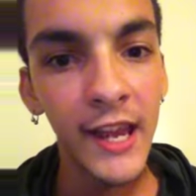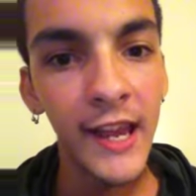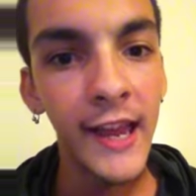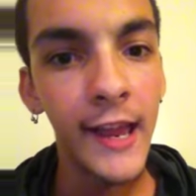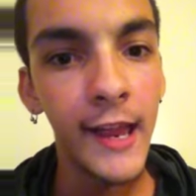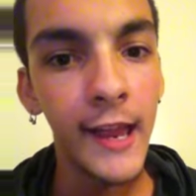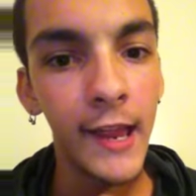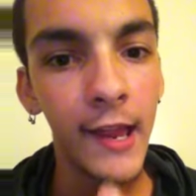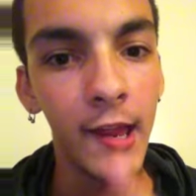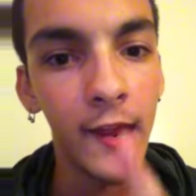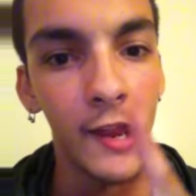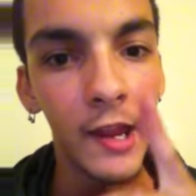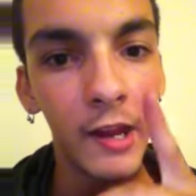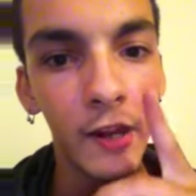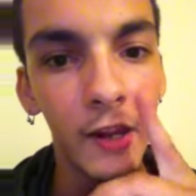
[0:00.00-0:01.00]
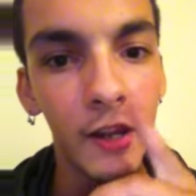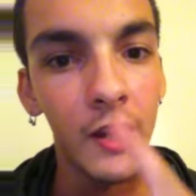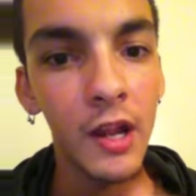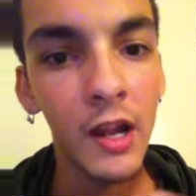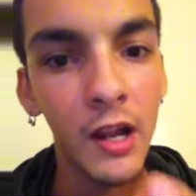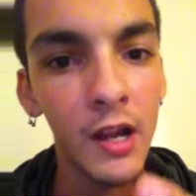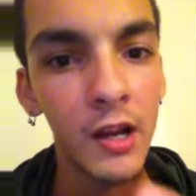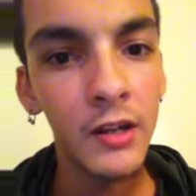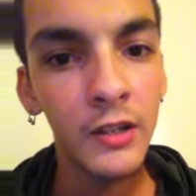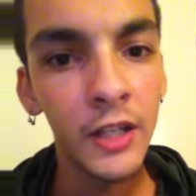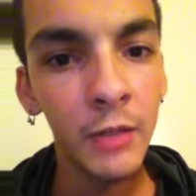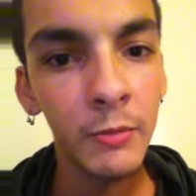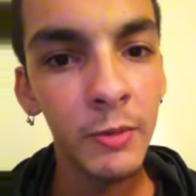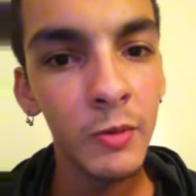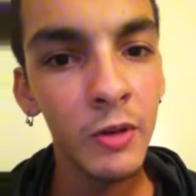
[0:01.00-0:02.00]
and
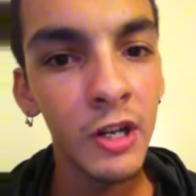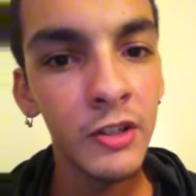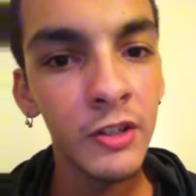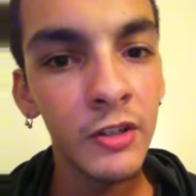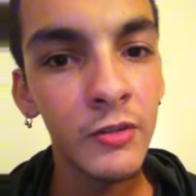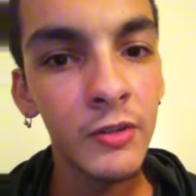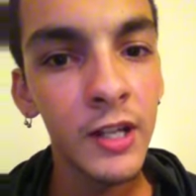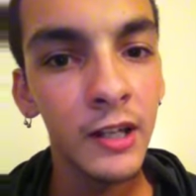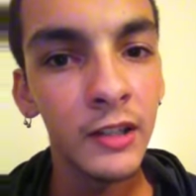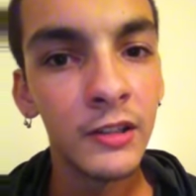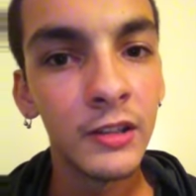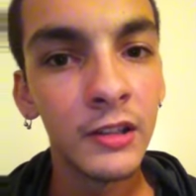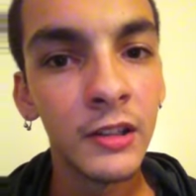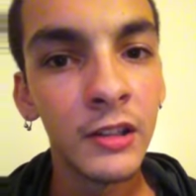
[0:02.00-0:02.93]
tell me what I should do next.